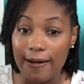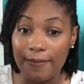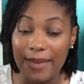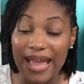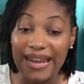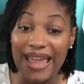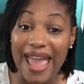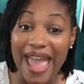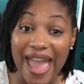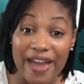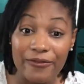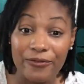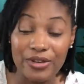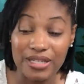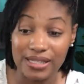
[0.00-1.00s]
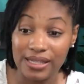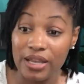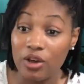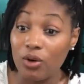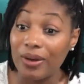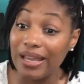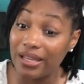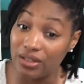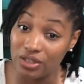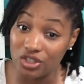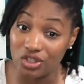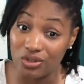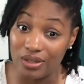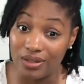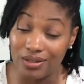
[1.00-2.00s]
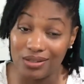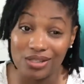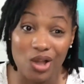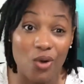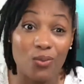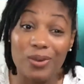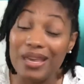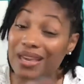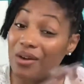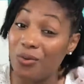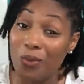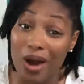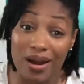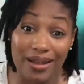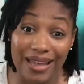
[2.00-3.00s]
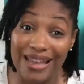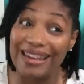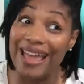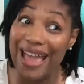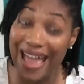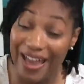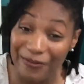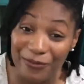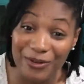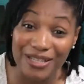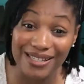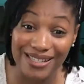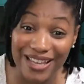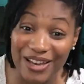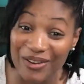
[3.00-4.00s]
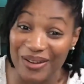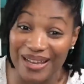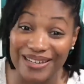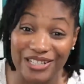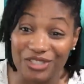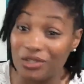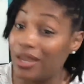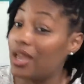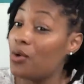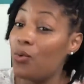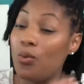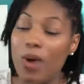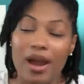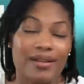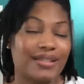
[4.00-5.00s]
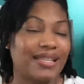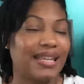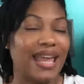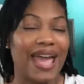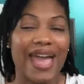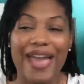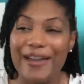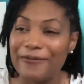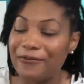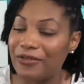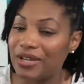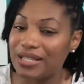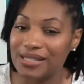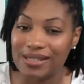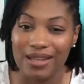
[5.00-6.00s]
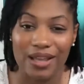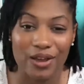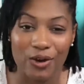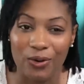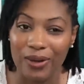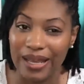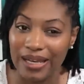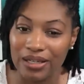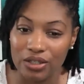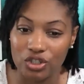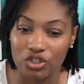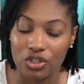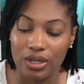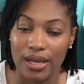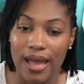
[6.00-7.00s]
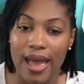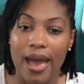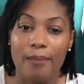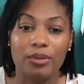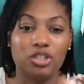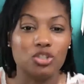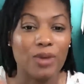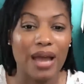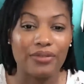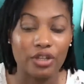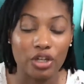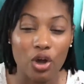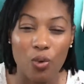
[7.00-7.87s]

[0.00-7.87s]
in every single industry. So we can work in every single industry. It works in every single industry. But you have to know,